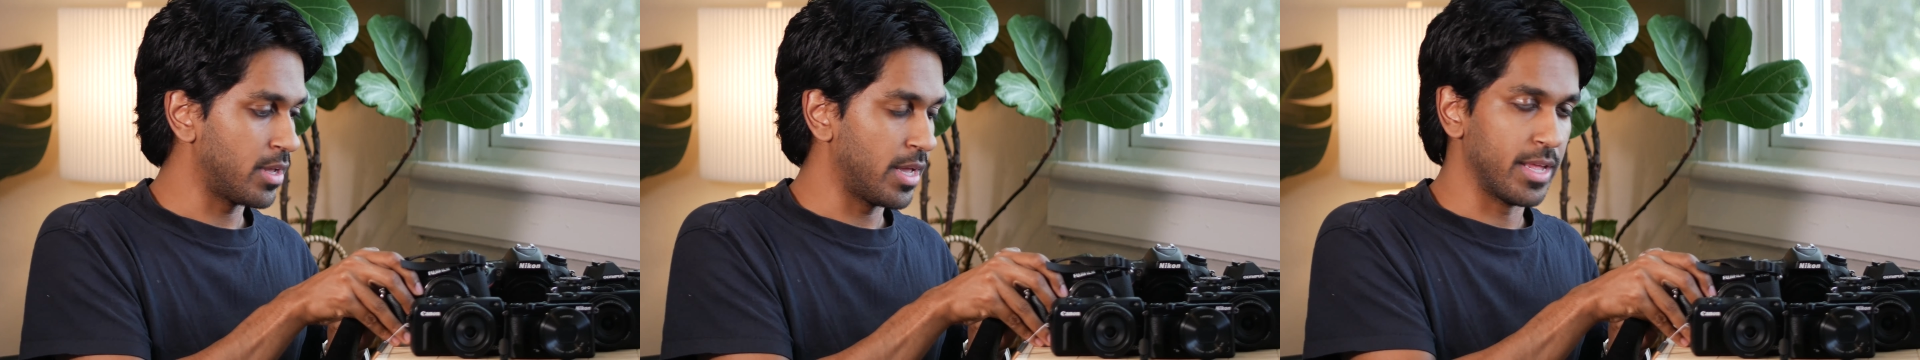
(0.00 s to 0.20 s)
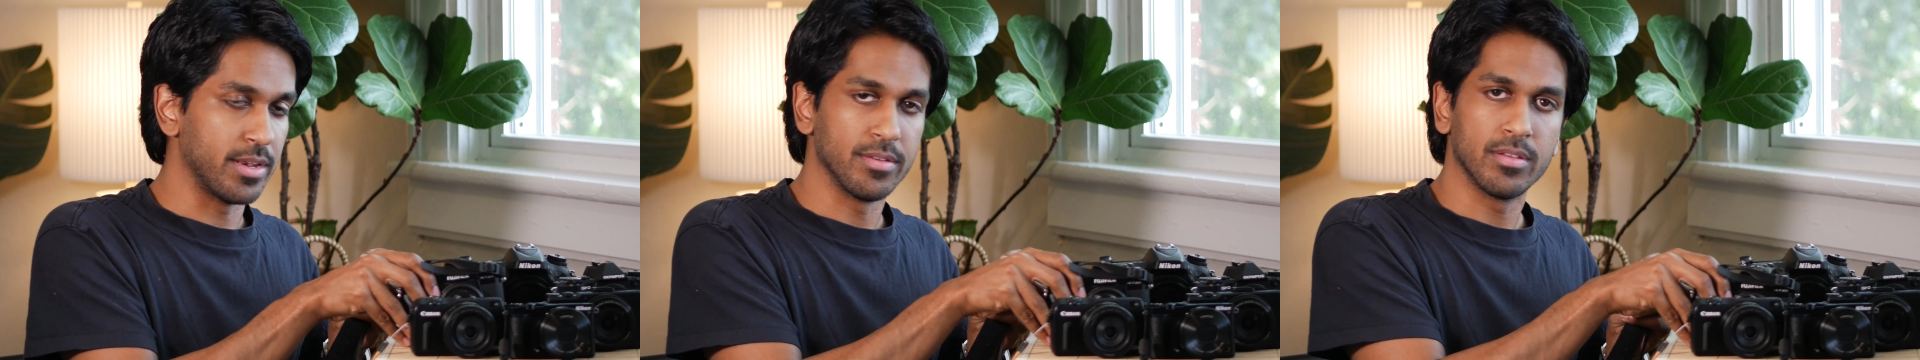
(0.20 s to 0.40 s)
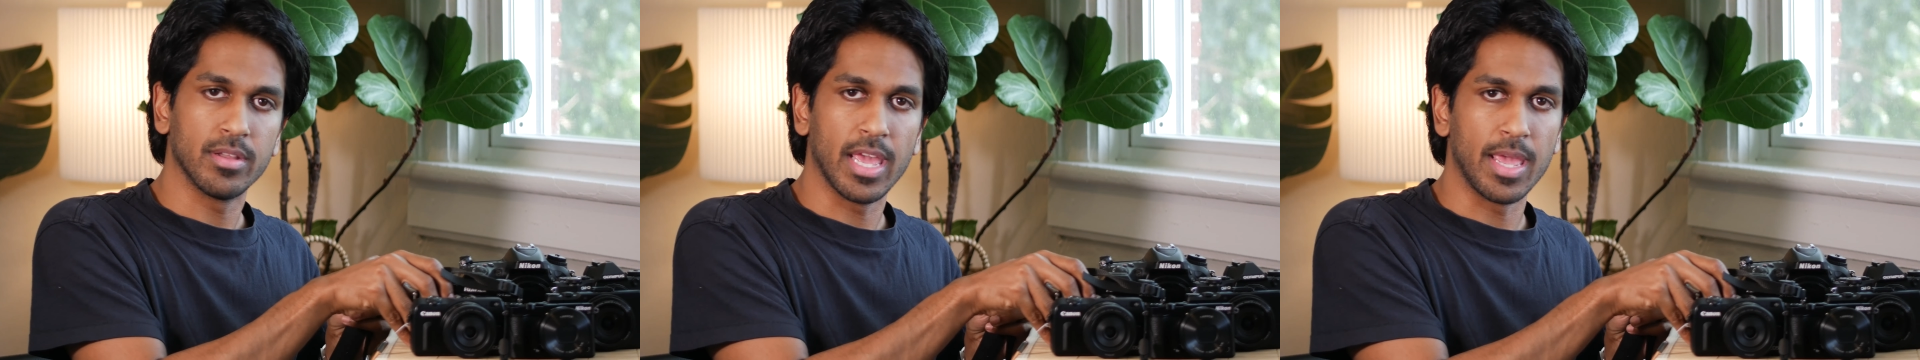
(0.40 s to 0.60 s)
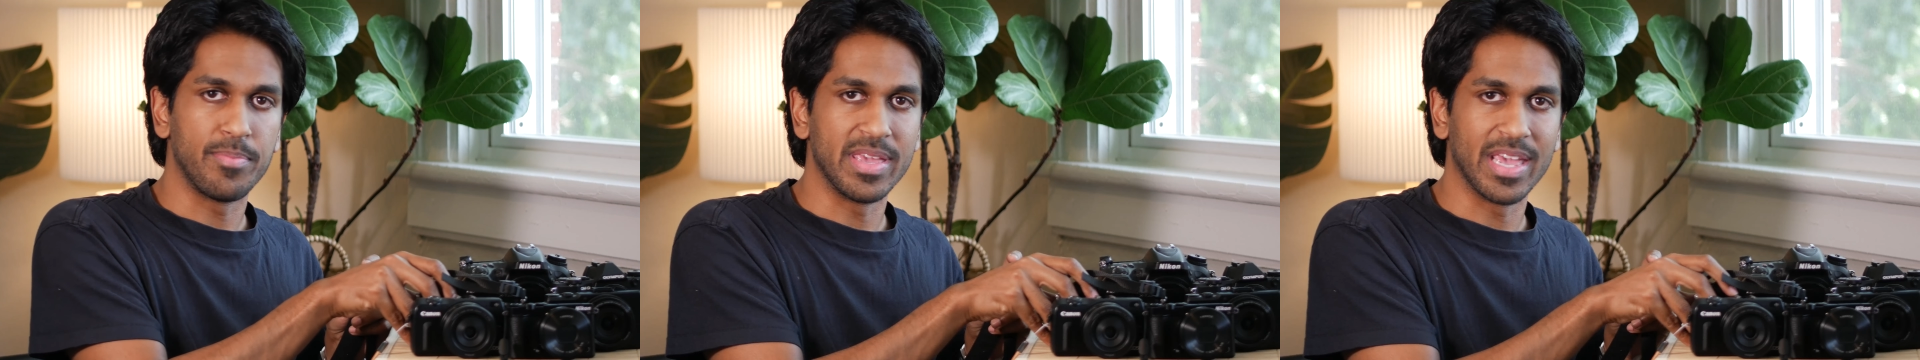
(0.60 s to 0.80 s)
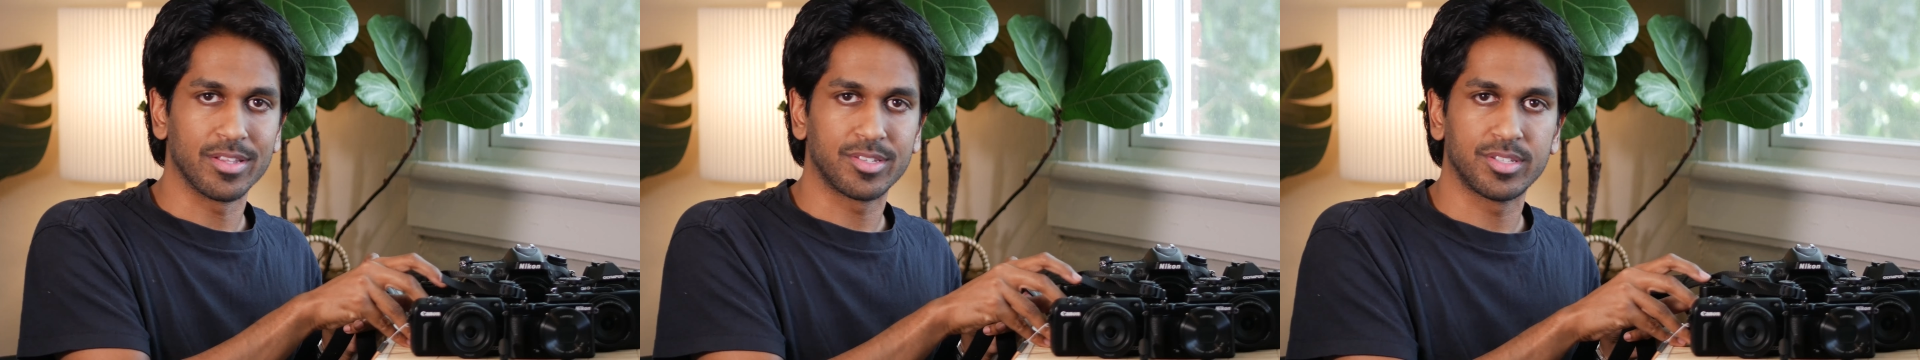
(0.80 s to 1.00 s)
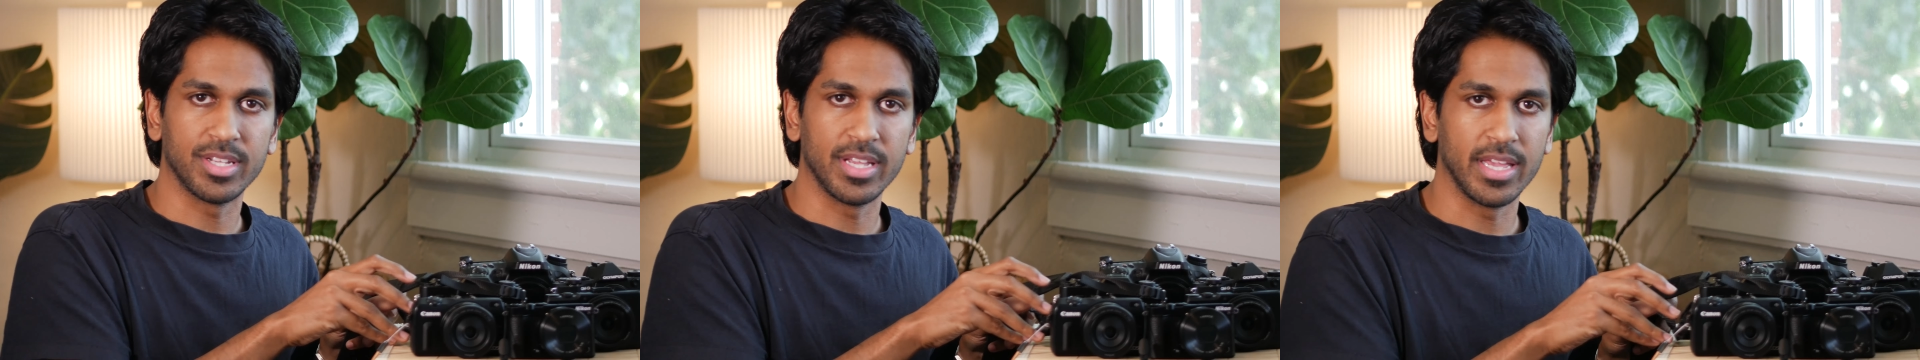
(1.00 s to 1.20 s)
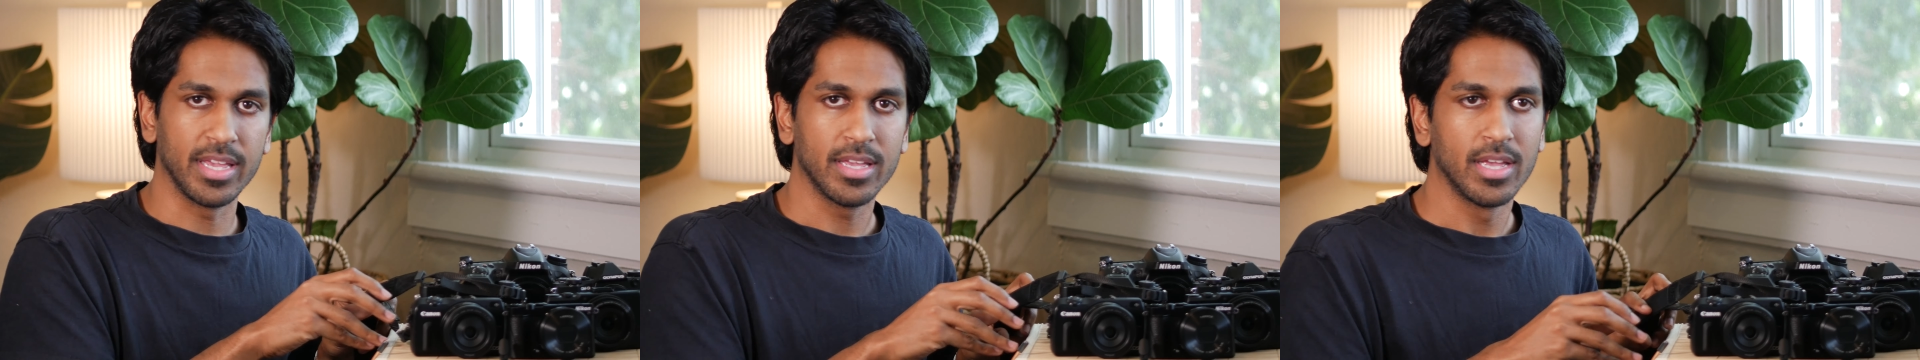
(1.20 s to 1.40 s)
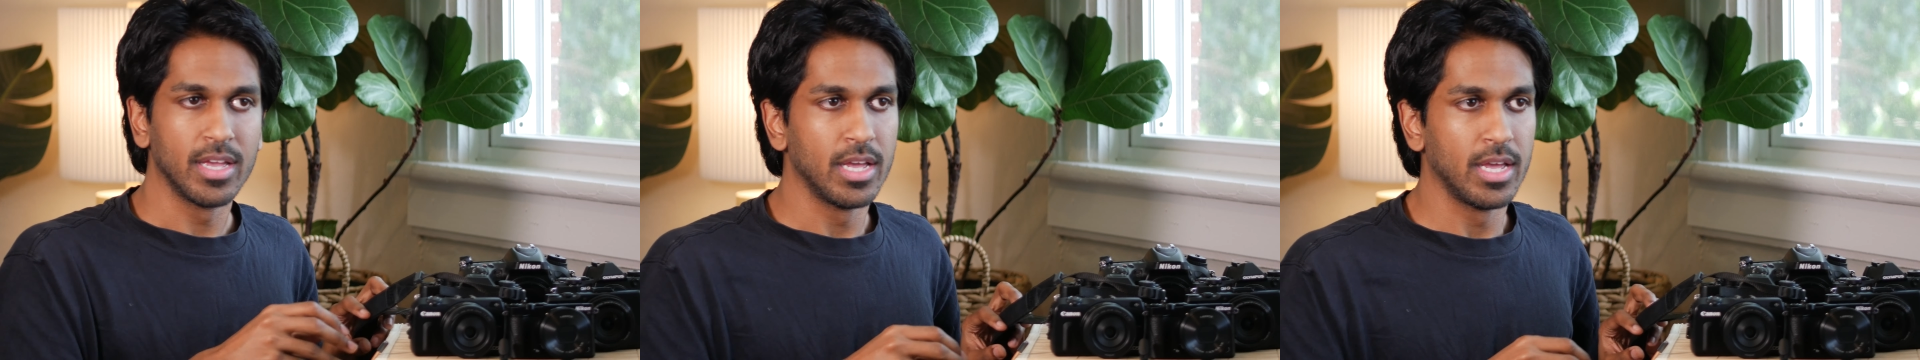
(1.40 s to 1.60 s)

APS-C.